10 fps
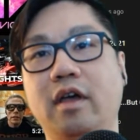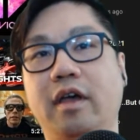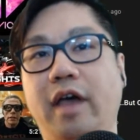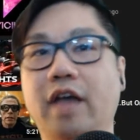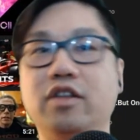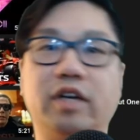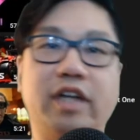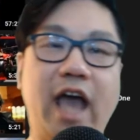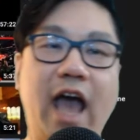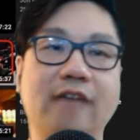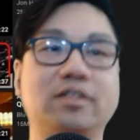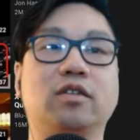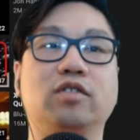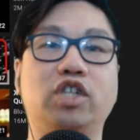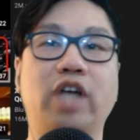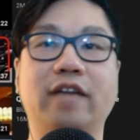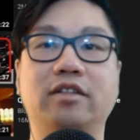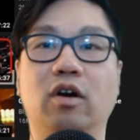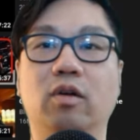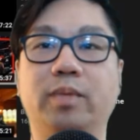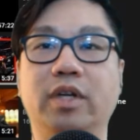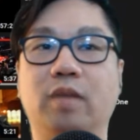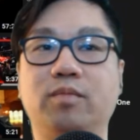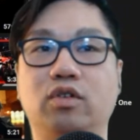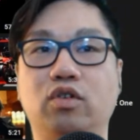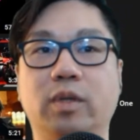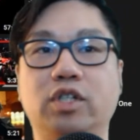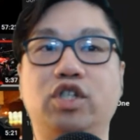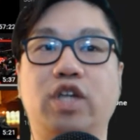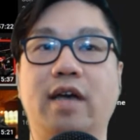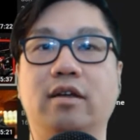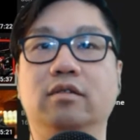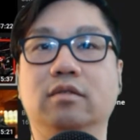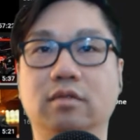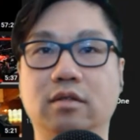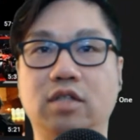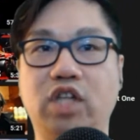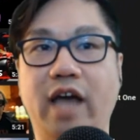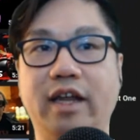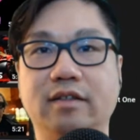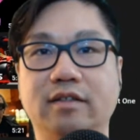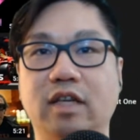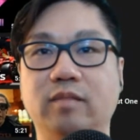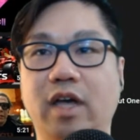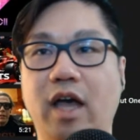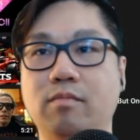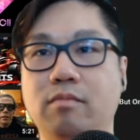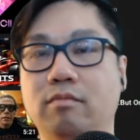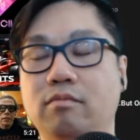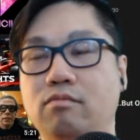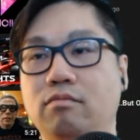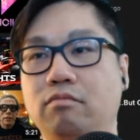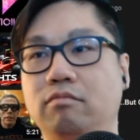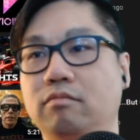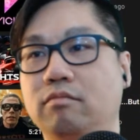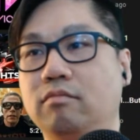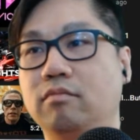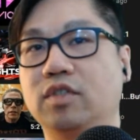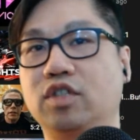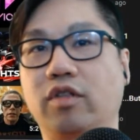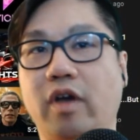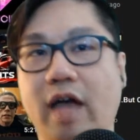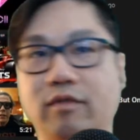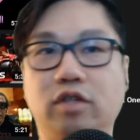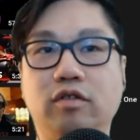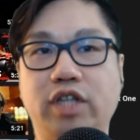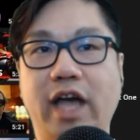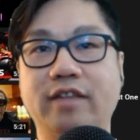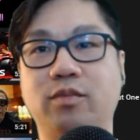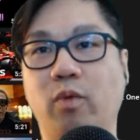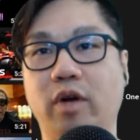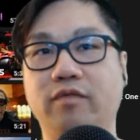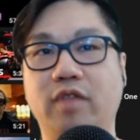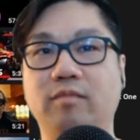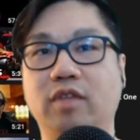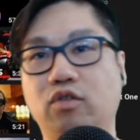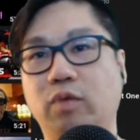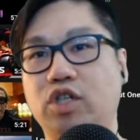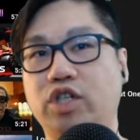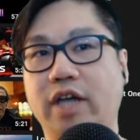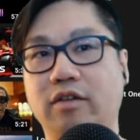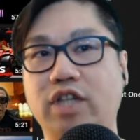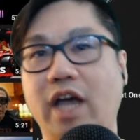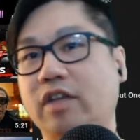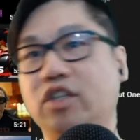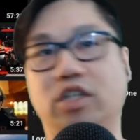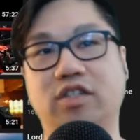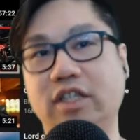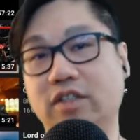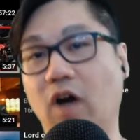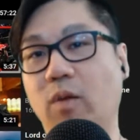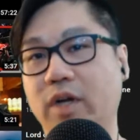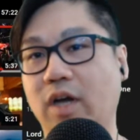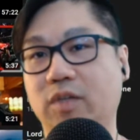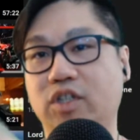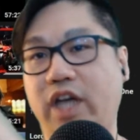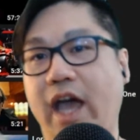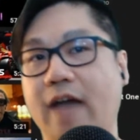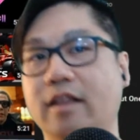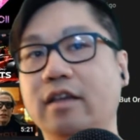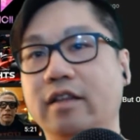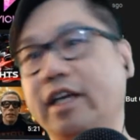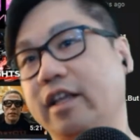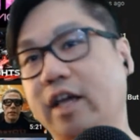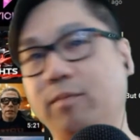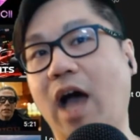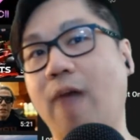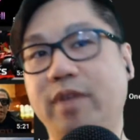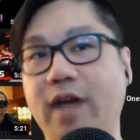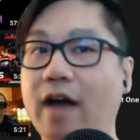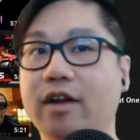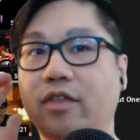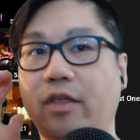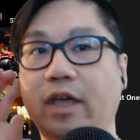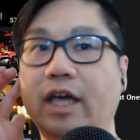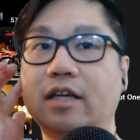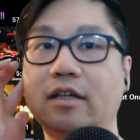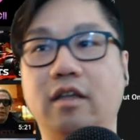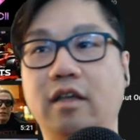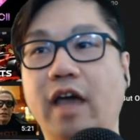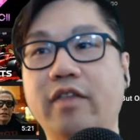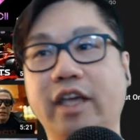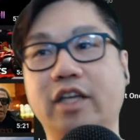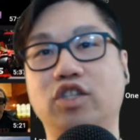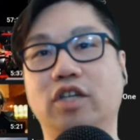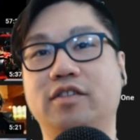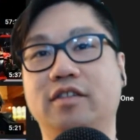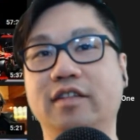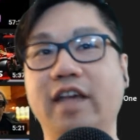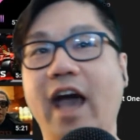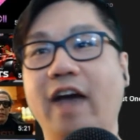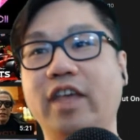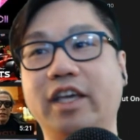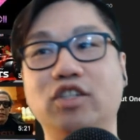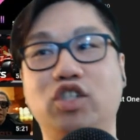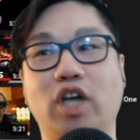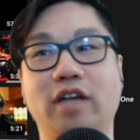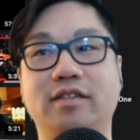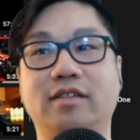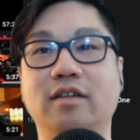and you could ask your chat to open up your Twitch channel chat at the same time. So they'll have two chats. One of them, the Twitch channel chat, they just need to open up the chat. They can like pop it out of the thing, and they could just, they could just